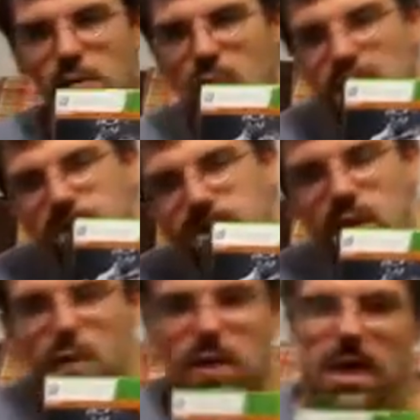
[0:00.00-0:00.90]
more
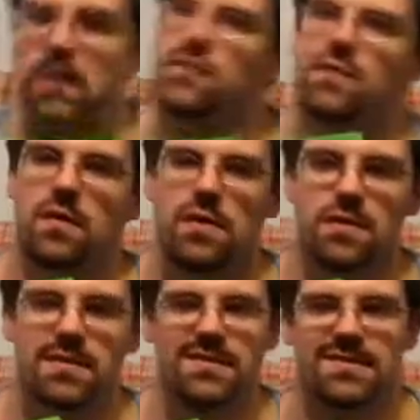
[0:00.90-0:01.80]
floaty
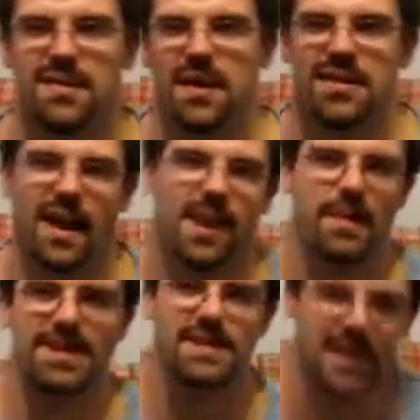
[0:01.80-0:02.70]
controls, and I'm
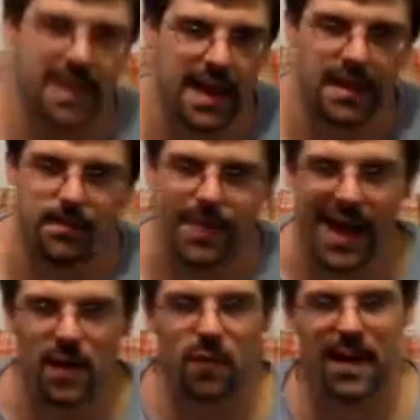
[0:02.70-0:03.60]
not saying that in a
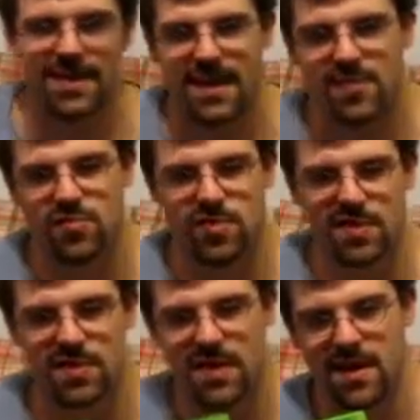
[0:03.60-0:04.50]
bad way, it's
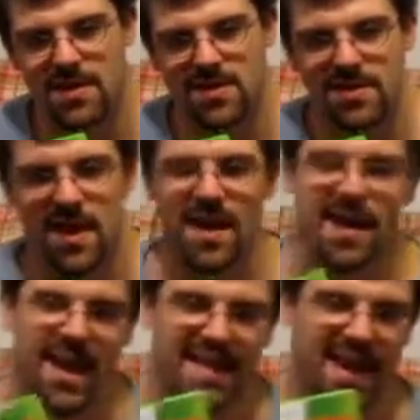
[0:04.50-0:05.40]
just,
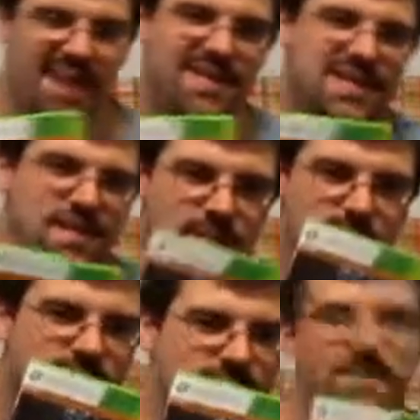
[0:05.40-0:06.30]
it has a
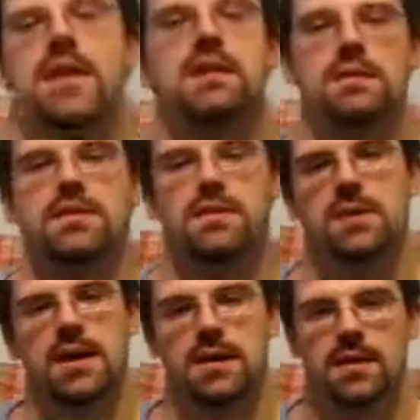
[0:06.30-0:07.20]
different feel to
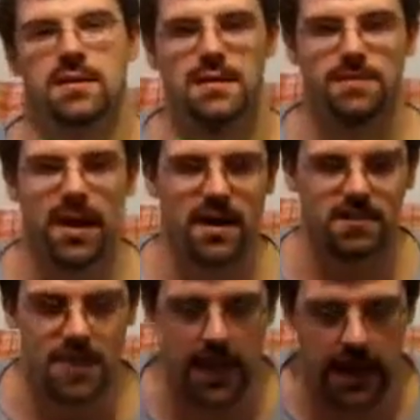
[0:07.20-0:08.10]
it, is the
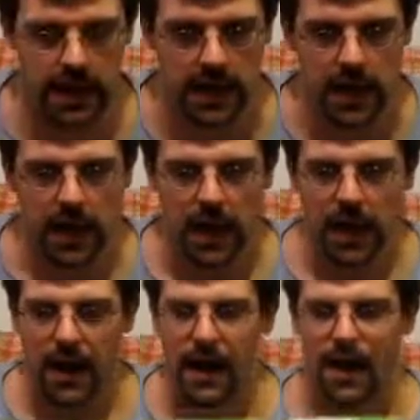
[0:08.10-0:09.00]
bottom line.
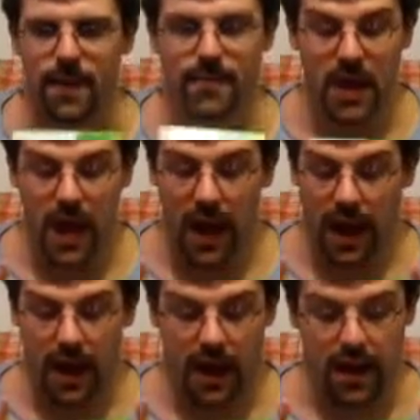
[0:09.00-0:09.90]

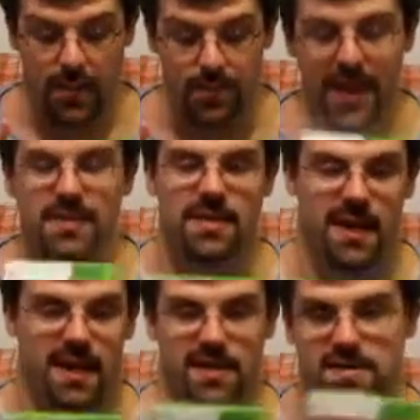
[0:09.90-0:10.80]
And a big
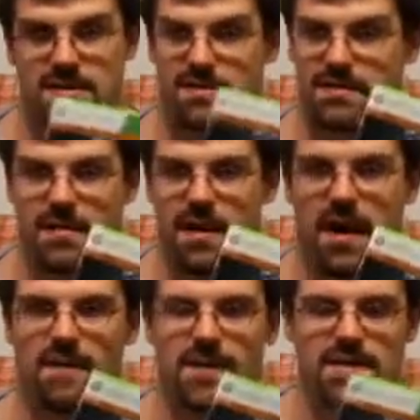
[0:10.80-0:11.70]
thing is,
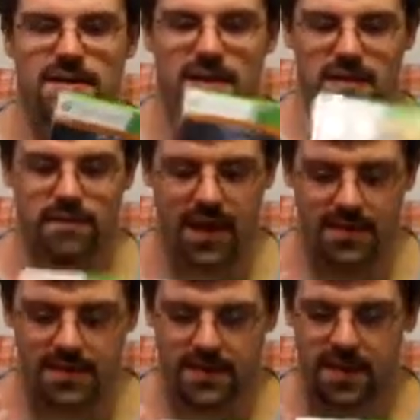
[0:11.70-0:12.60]
obviously, the
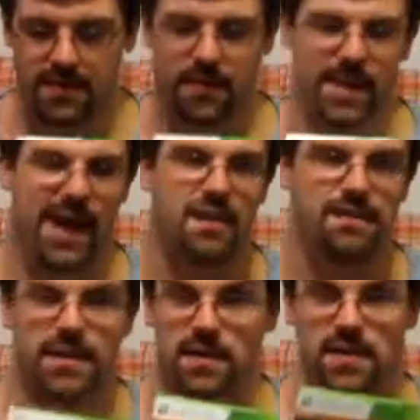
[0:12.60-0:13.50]
main stick for
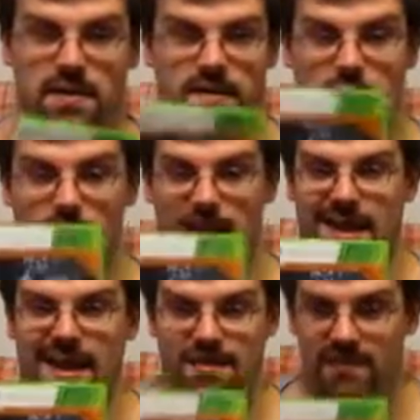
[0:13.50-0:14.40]
Battlefield if you want to
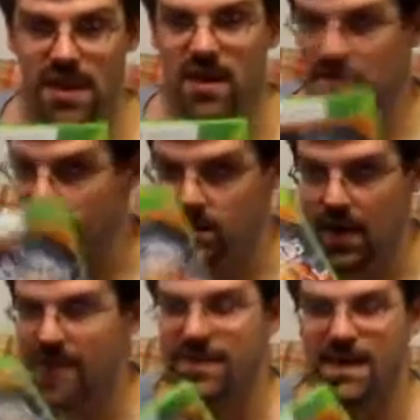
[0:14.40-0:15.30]
get in vehicles, you
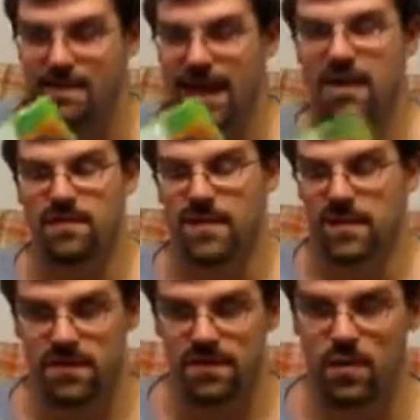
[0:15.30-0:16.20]
have to get
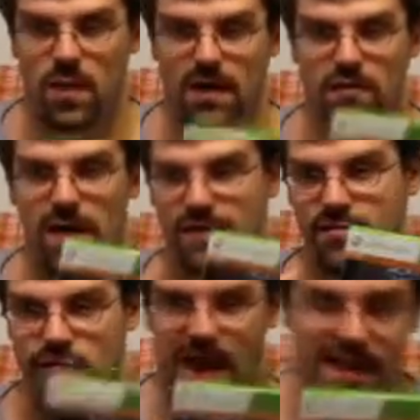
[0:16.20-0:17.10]
Battlefield. If you want to drive
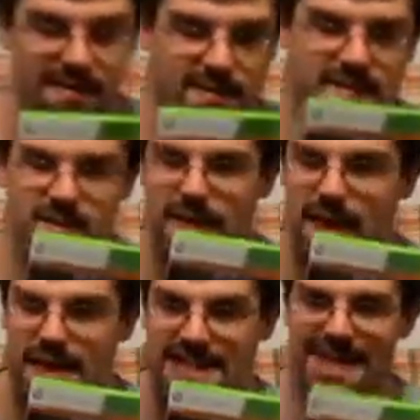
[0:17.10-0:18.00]
jets,
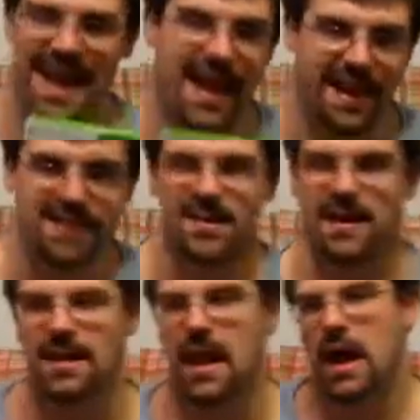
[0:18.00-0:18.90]
get in tanks,
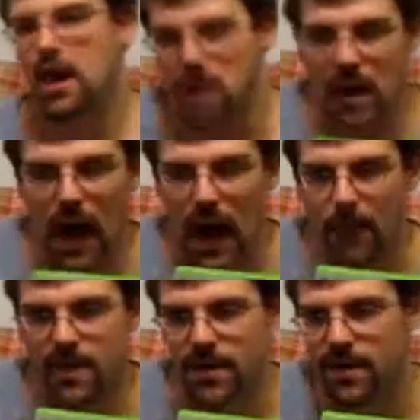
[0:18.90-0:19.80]
get in
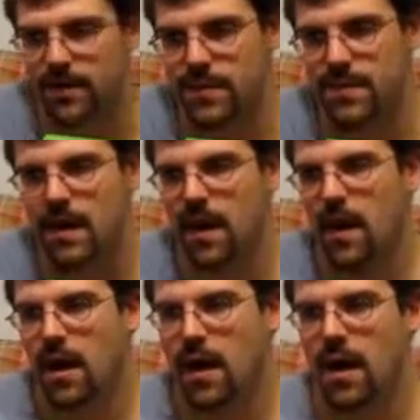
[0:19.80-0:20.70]
helicopters,
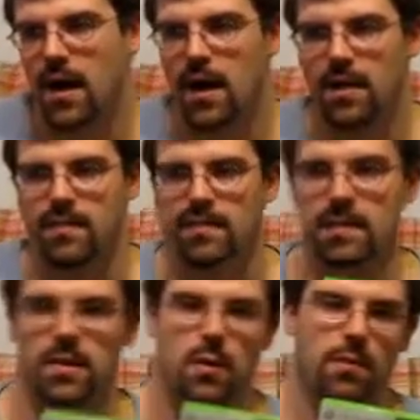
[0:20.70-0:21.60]

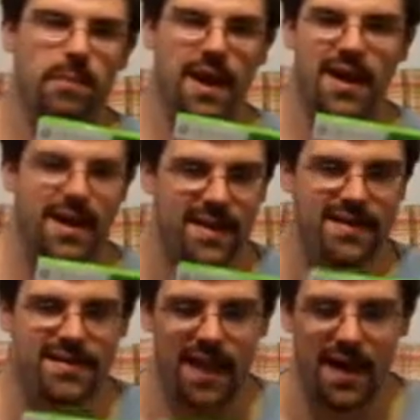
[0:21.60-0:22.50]
little
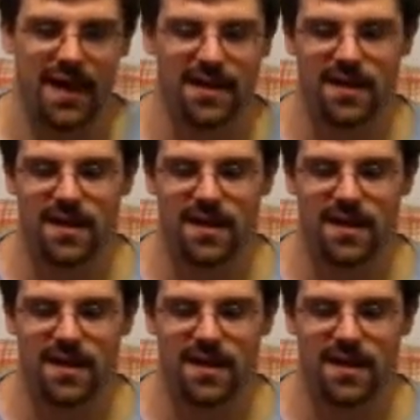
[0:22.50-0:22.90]
buggies that